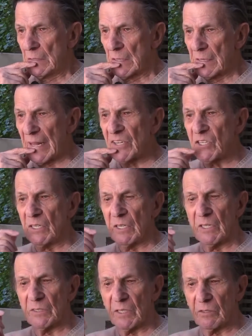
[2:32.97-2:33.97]
the legend
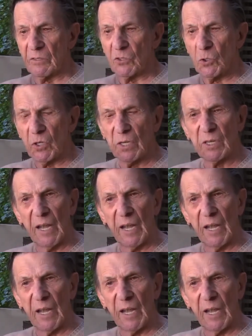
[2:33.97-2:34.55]
is that during